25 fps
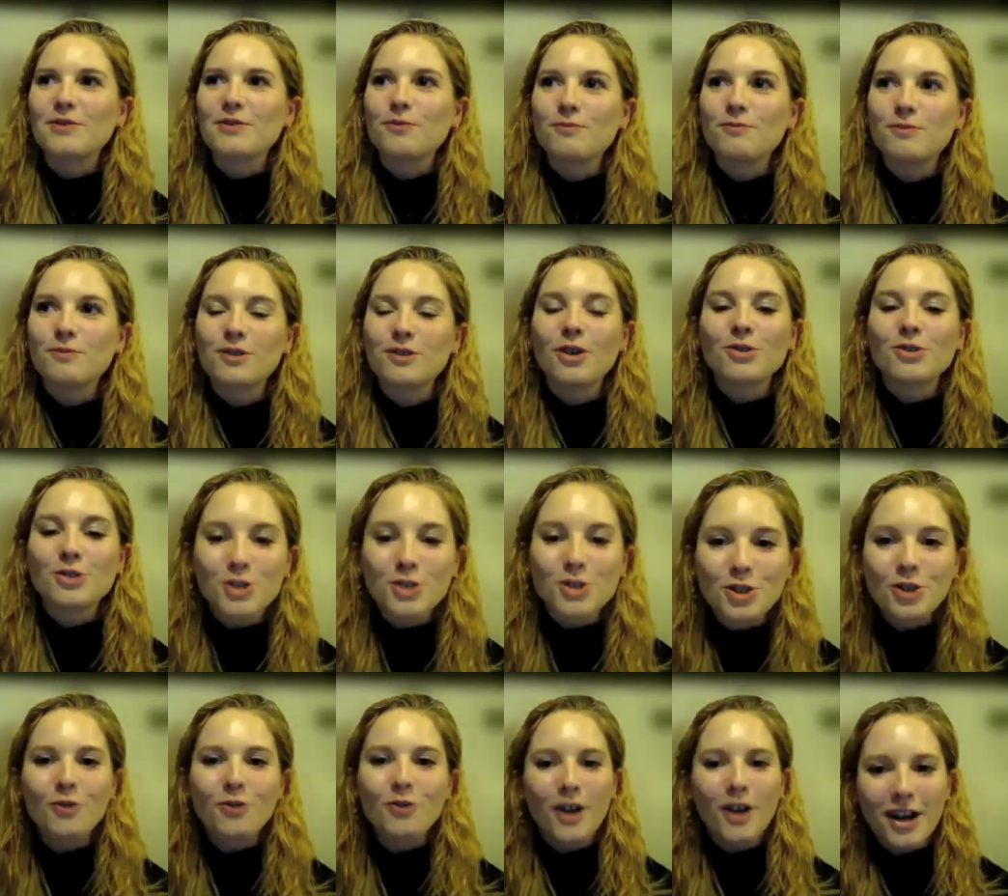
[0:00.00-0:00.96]
those are
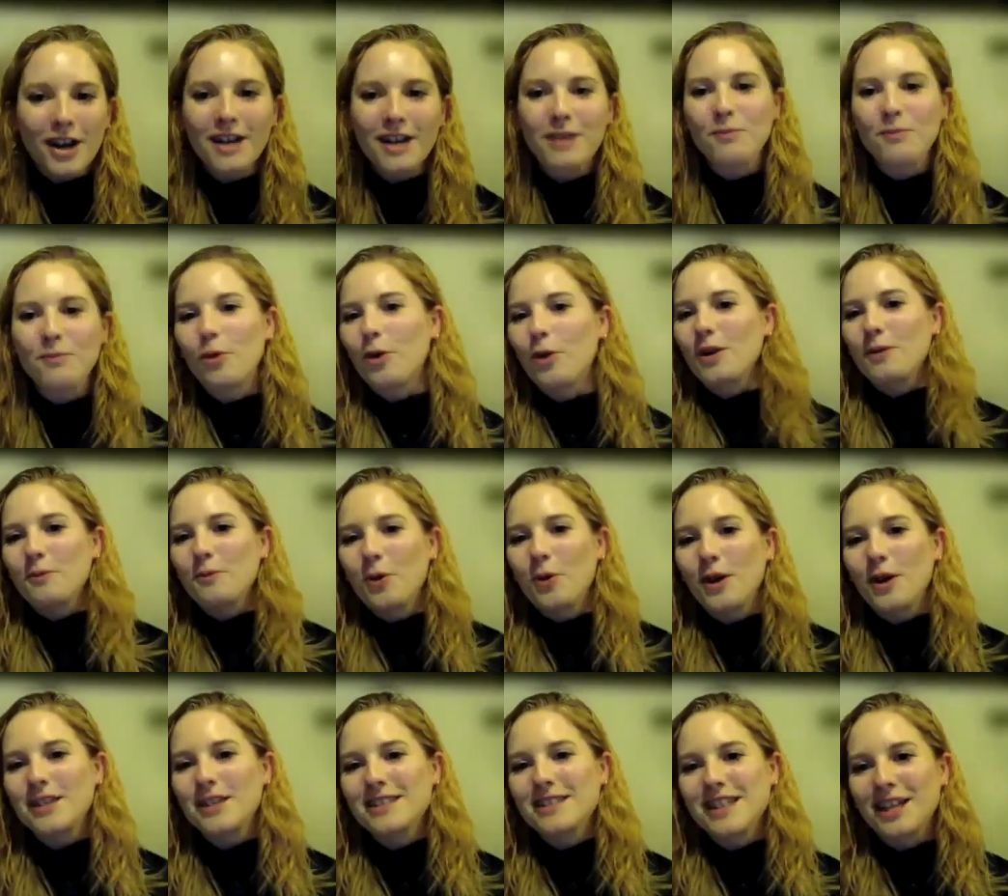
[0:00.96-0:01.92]
two very important
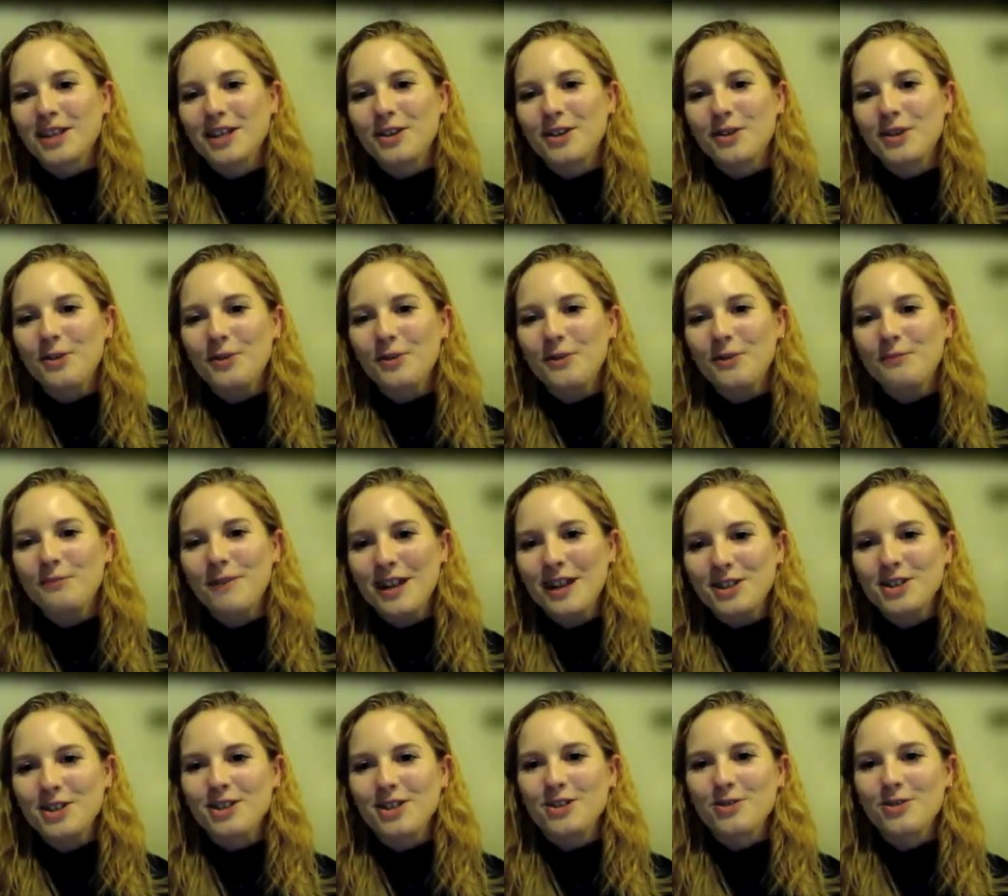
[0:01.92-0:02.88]
points that you
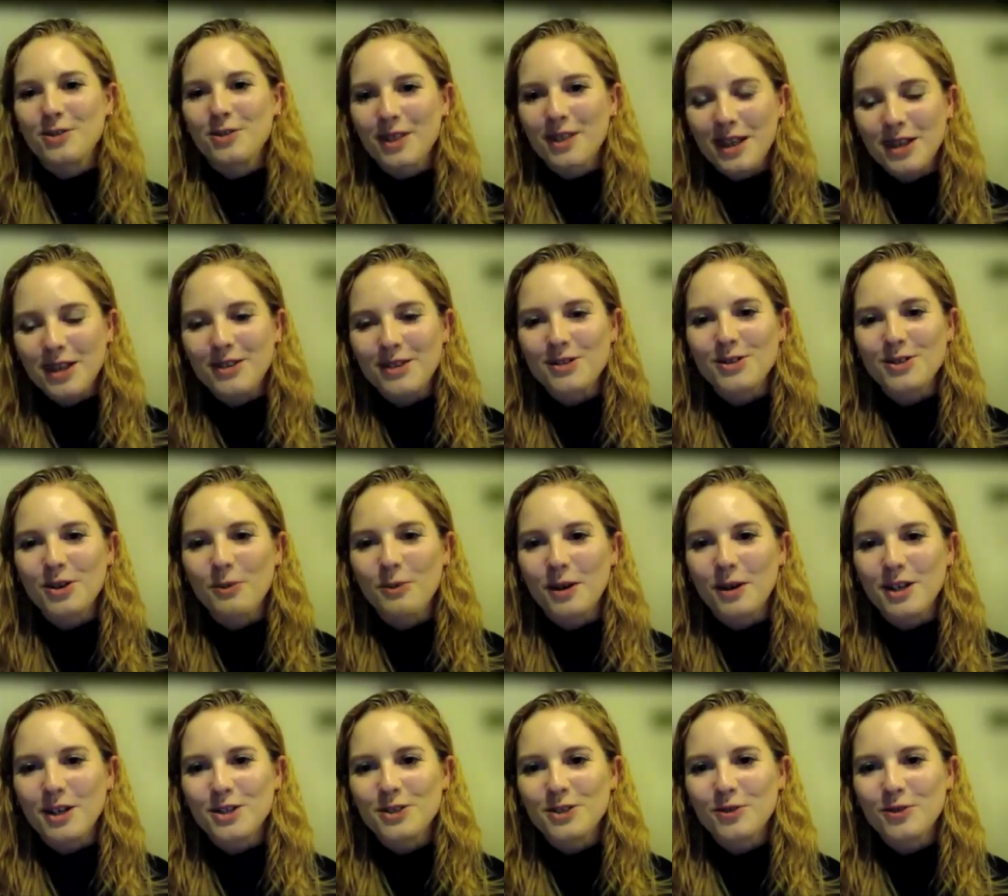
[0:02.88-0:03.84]
mentioned. So thank you so
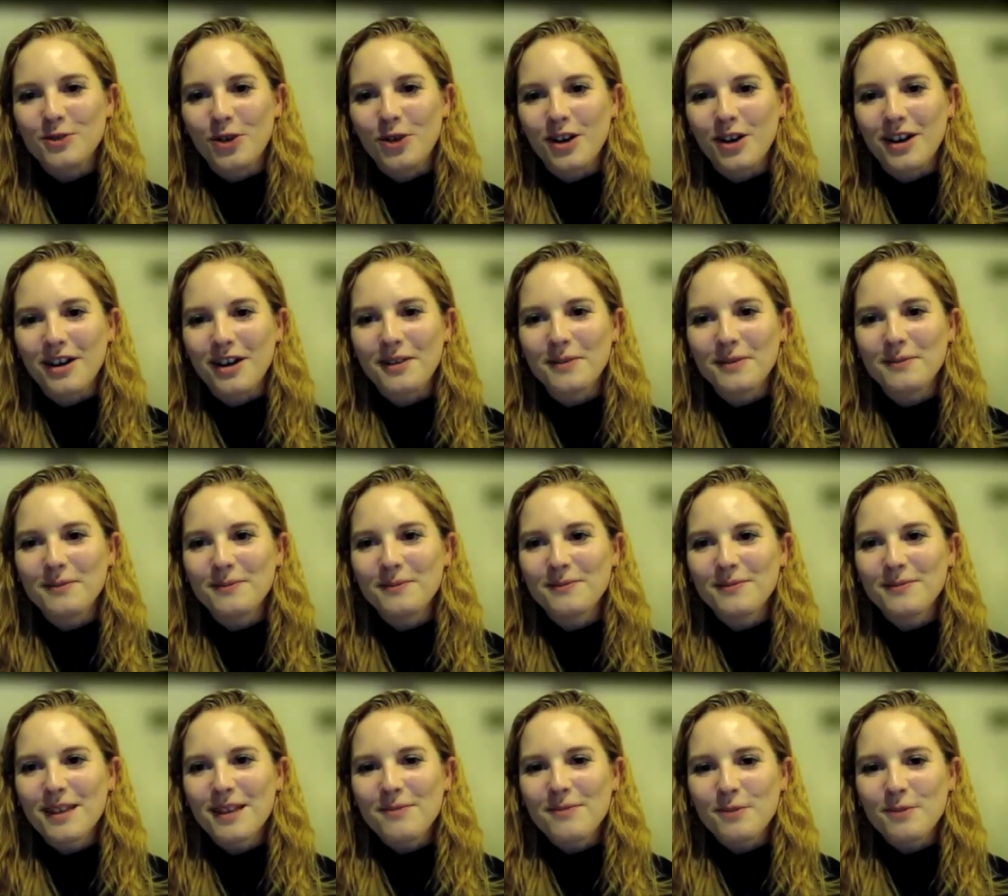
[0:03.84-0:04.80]
much for
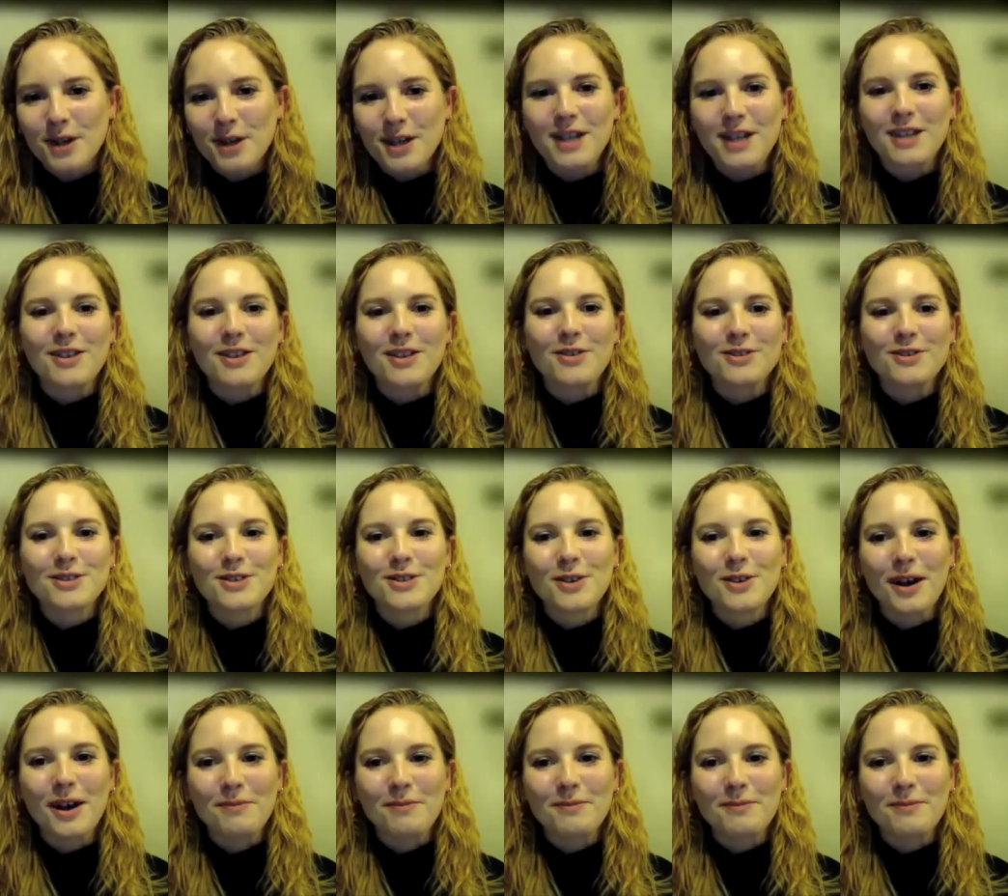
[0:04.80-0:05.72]
bringing those two up.